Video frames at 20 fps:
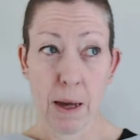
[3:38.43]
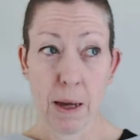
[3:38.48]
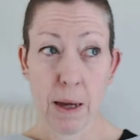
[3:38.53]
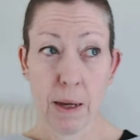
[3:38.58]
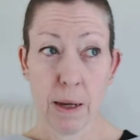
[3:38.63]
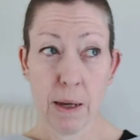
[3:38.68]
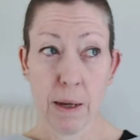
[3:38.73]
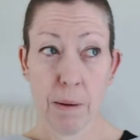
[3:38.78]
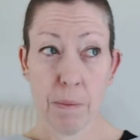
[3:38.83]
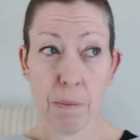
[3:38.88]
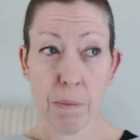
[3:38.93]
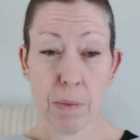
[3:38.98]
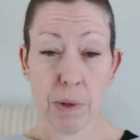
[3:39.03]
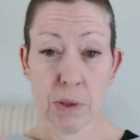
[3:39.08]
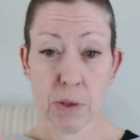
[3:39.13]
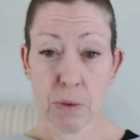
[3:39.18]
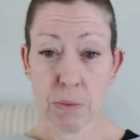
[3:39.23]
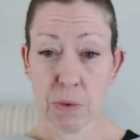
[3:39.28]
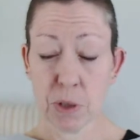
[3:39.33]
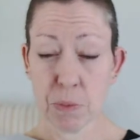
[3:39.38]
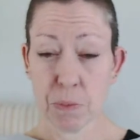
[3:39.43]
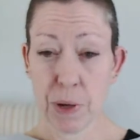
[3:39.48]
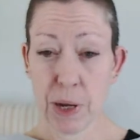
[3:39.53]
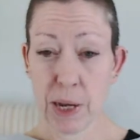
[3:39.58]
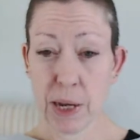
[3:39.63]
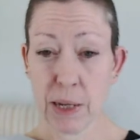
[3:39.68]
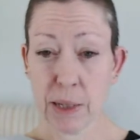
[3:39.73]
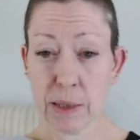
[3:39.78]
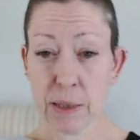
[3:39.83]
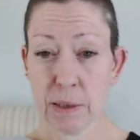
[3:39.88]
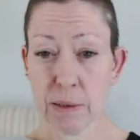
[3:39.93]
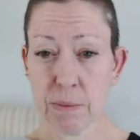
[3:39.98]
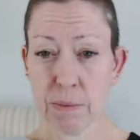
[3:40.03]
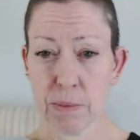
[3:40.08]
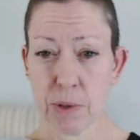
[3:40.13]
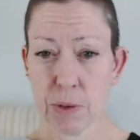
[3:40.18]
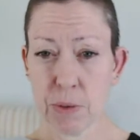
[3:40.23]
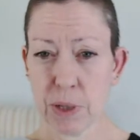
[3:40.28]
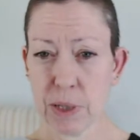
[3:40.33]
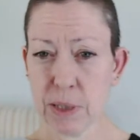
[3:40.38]
So I'm just paying the
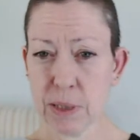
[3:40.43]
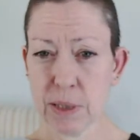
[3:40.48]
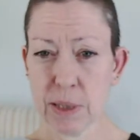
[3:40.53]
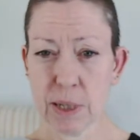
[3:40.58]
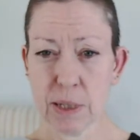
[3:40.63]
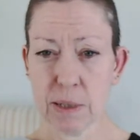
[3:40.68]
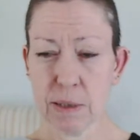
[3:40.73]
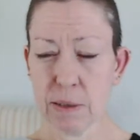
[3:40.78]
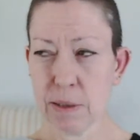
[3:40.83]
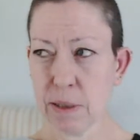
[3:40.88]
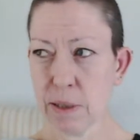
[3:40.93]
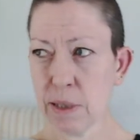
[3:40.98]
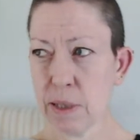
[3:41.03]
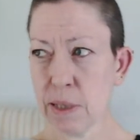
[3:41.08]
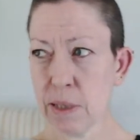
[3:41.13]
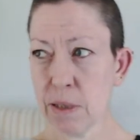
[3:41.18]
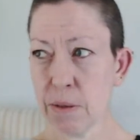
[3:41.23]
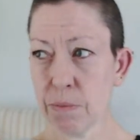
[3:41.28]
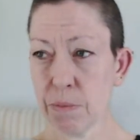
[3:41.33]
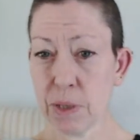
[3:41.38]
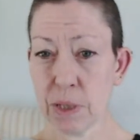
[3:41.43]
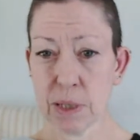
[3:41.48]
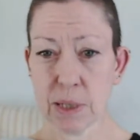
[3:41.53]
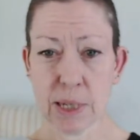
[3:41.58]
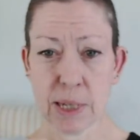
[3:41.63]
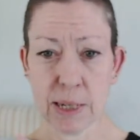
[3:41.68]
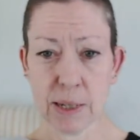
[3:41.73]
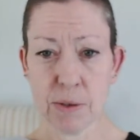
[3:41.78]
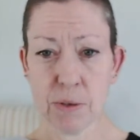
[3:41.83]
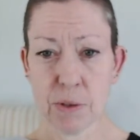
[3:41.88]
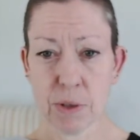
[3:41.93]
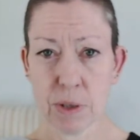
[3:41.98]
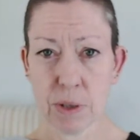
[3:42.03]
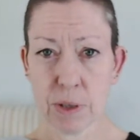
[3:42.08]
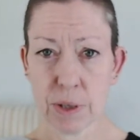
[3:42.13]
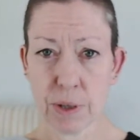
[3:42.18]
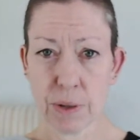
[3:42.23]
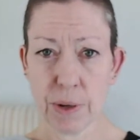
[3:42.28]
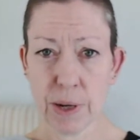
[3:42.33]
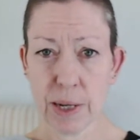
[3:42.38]
20 cents an item to get it
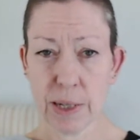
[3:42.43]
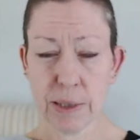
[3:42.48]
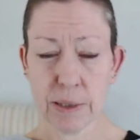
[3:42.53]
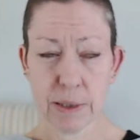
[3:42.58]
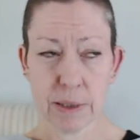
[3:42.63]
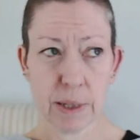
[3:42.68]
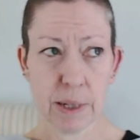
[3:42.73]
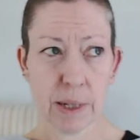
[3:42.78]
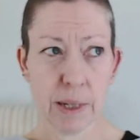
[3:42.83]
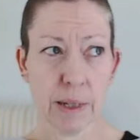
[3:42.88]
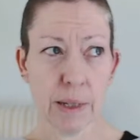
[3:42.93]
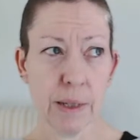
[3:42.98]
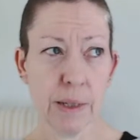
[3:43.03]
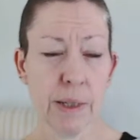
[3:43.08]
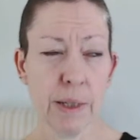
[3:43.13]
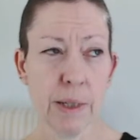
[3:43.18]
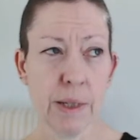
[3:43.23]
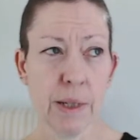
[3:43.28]
onto Etsy.